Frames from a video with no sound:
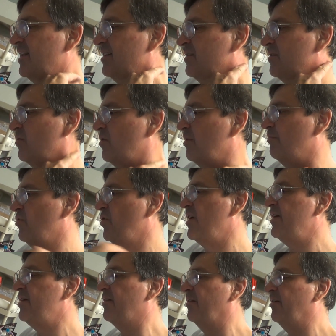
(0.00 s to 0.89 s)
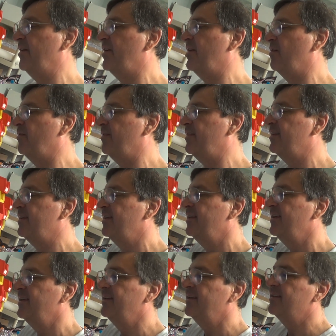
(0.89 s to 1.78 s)
into a breaker, you know. And
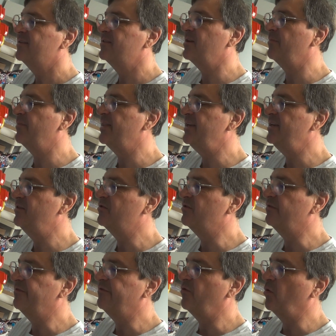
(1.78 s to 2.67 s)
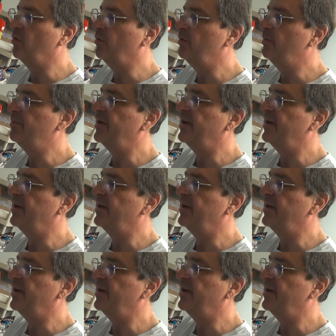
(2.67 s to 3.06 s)
some of these are forward